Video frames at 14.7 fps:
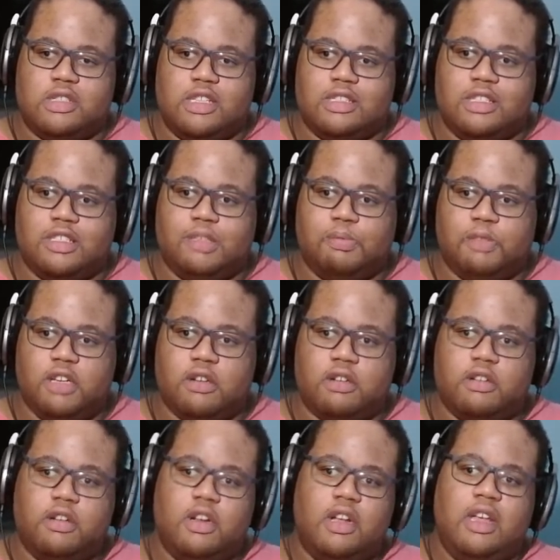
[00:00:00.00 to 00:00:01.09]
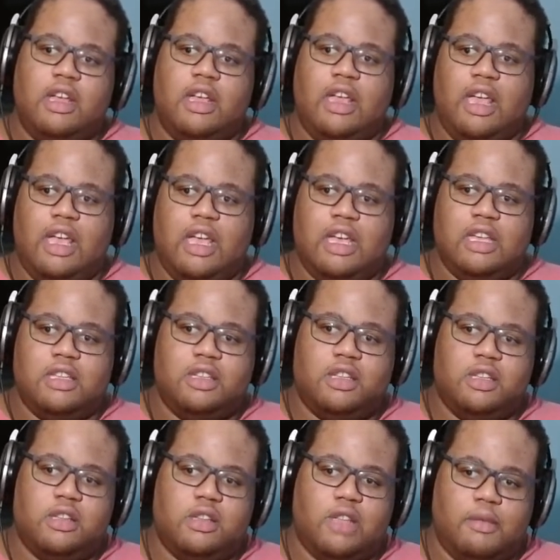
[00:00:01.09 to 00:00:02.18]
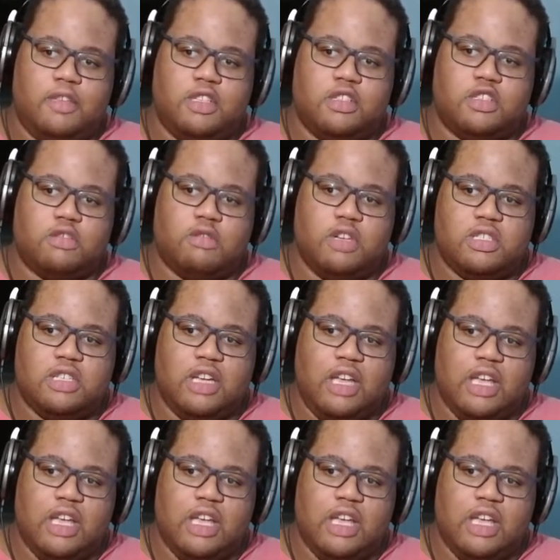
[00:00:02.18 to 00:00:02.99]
splitter, and the switch